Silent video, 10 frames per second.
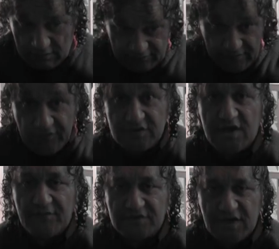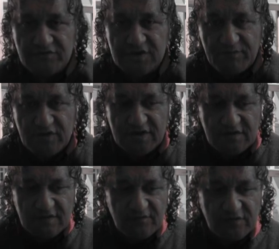refute the affidavits I put
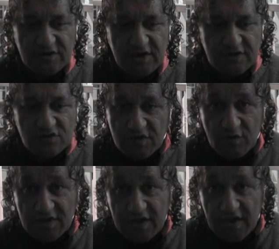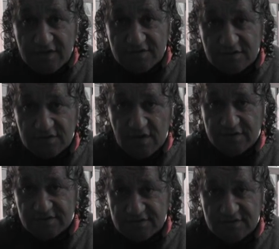in for the 21 days
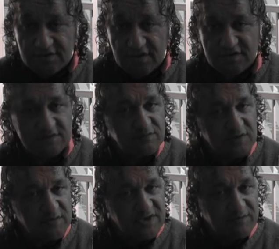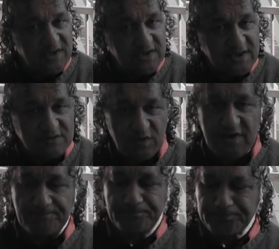notice. That's going to be next week,